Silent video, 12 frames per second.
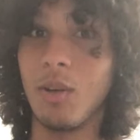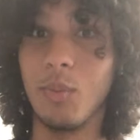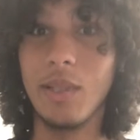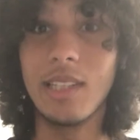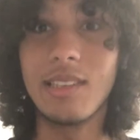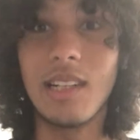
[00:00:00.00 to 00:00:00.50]

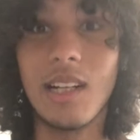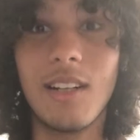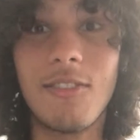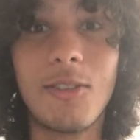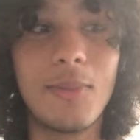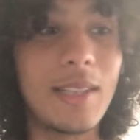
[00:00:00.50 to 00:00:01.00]
we could start
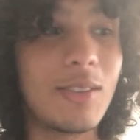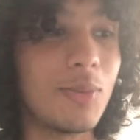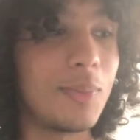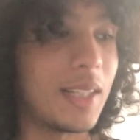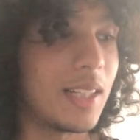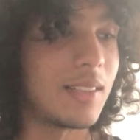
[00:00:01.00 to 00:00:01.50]
Livramento
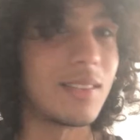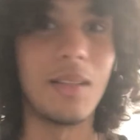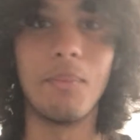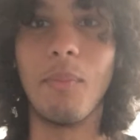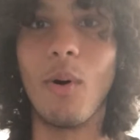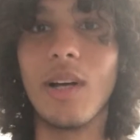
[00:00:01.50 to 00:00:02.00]
because the
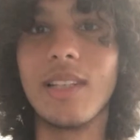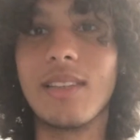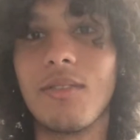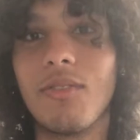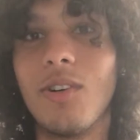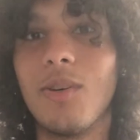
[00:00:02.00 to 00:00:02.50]
boy is
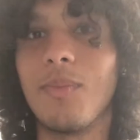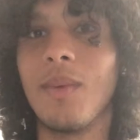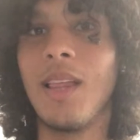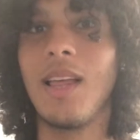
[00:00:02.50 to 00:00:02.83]
in form.